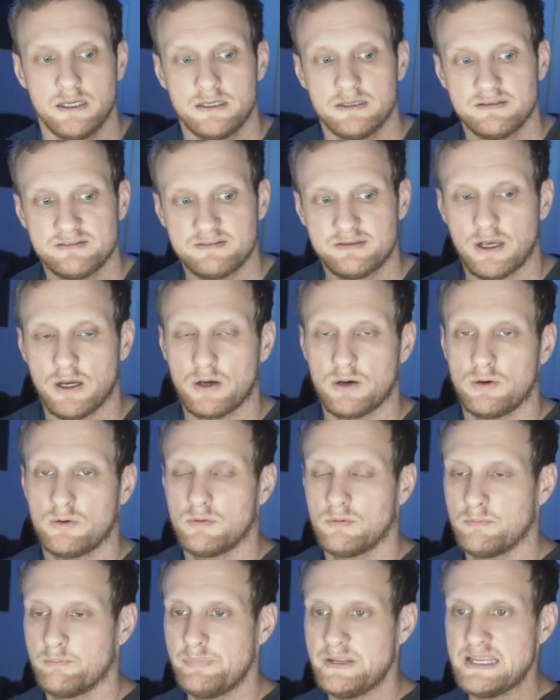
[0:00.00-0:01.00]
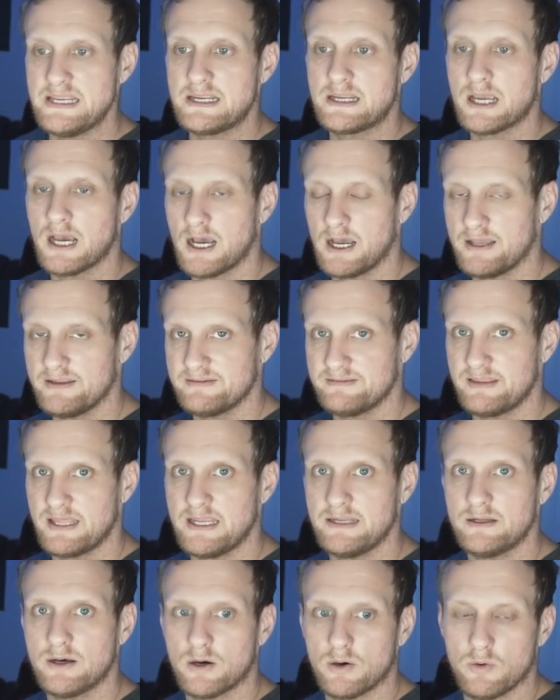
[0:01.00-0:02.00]
So because
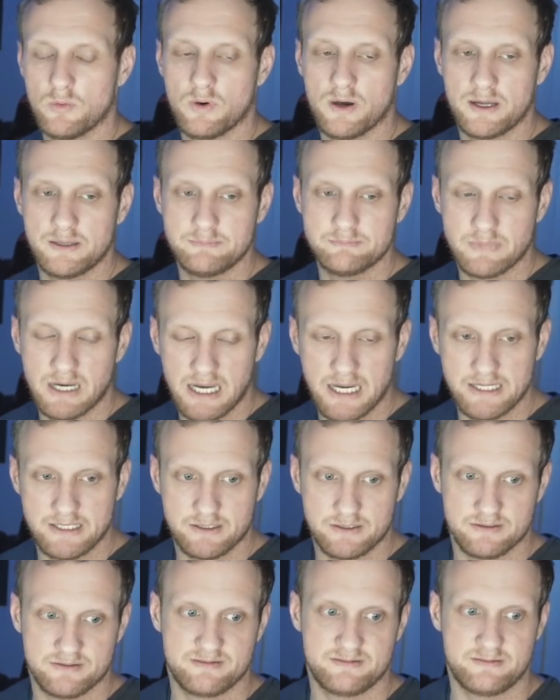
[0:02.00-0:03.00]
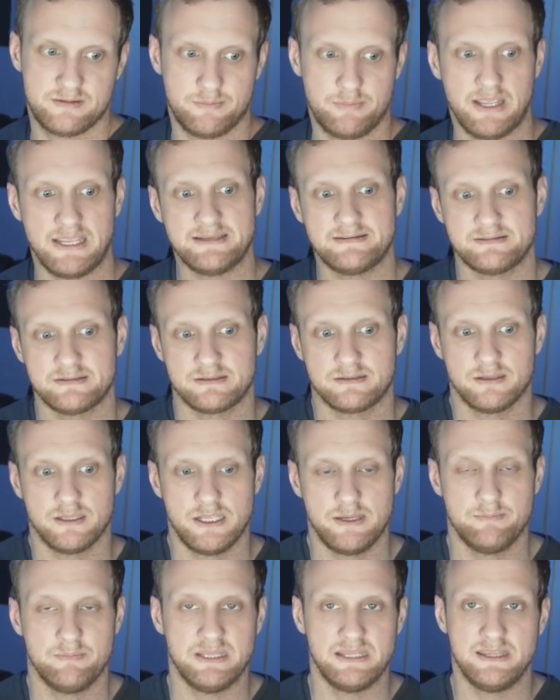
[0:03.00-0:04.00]
they don't want miners to
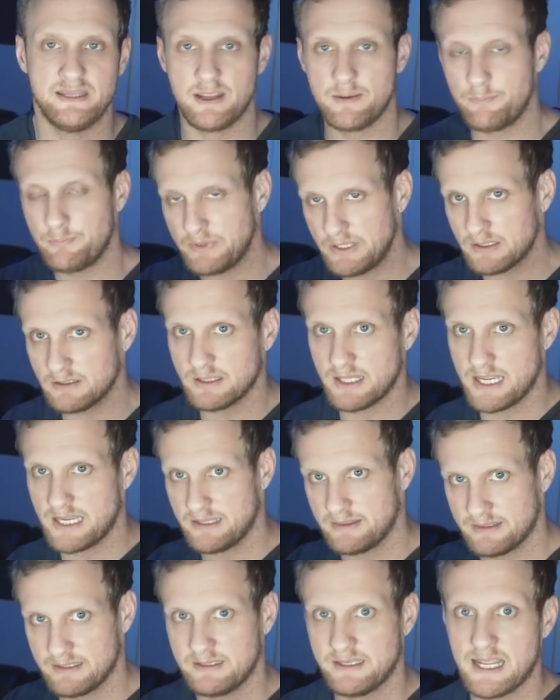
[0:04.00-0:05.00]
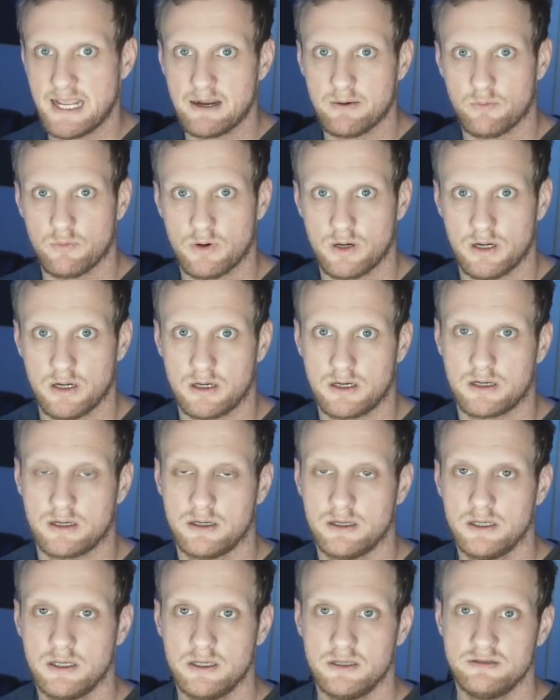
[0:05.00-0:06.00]
basically manipulate the network
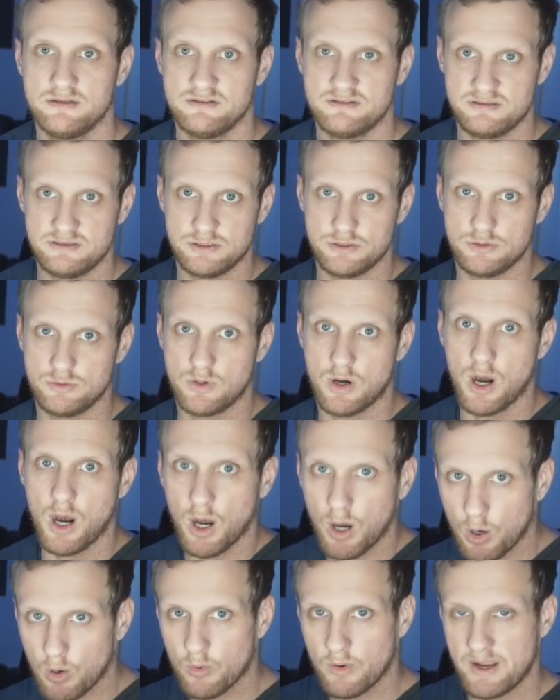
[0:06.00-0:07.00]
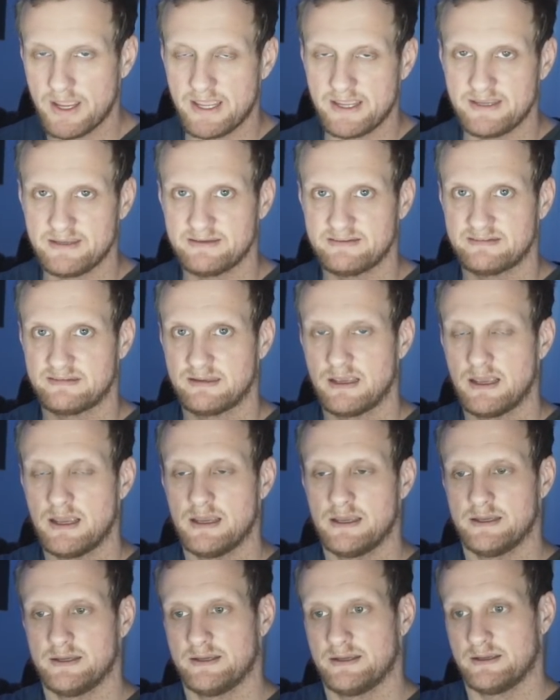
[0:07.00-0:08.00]
to always
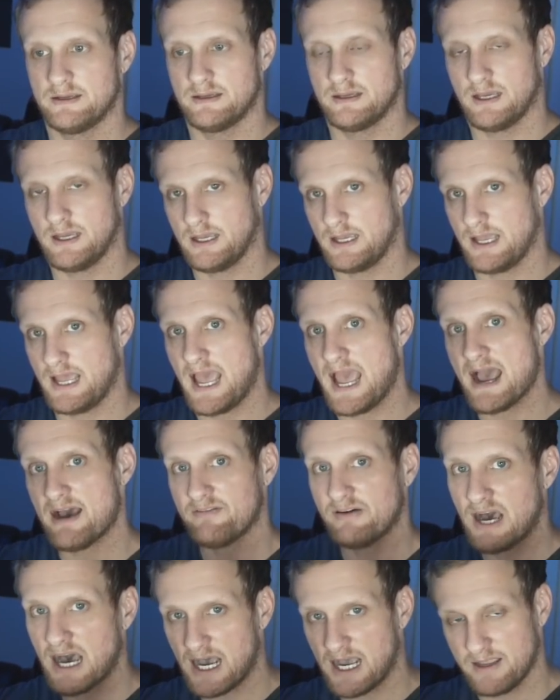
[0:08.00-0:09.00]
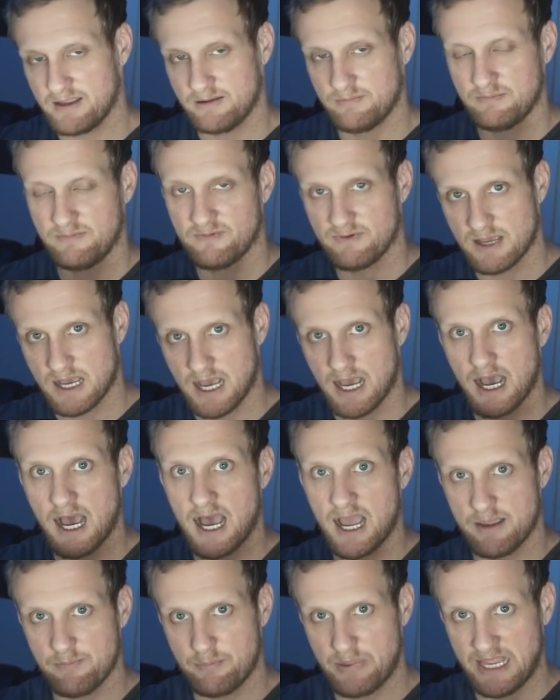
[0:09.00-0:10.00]
uh, have high a
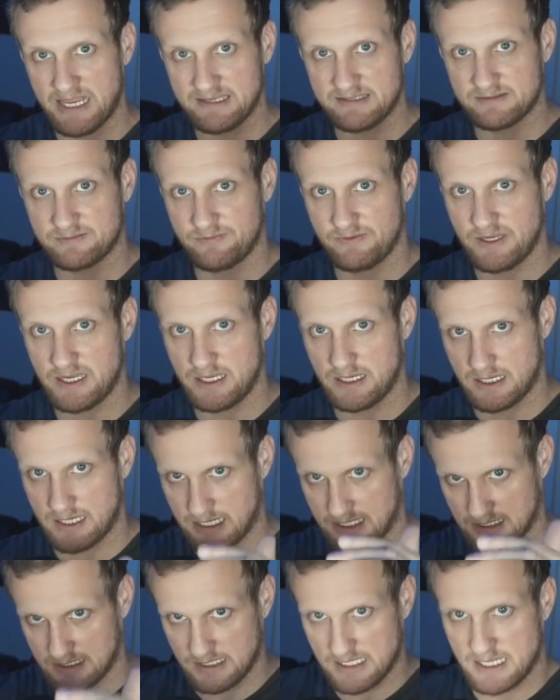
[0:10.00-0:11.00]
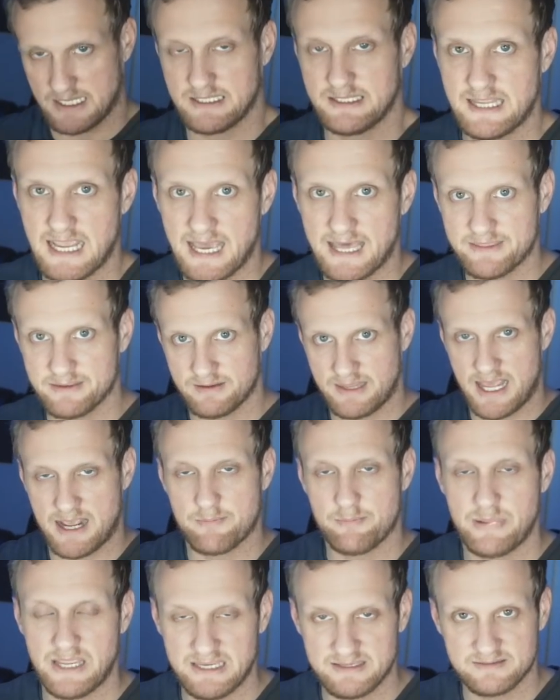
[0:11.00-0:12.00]
high base fee and, and gather
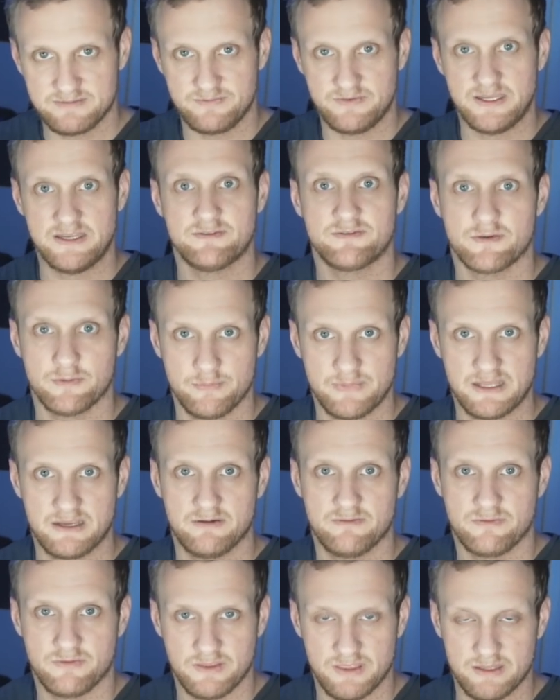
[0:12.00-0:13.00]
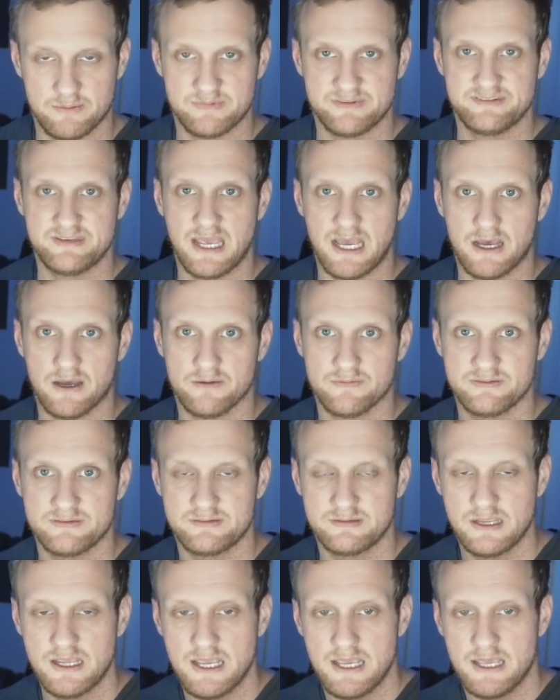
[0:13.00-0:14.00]
that base fee from the, for themselves,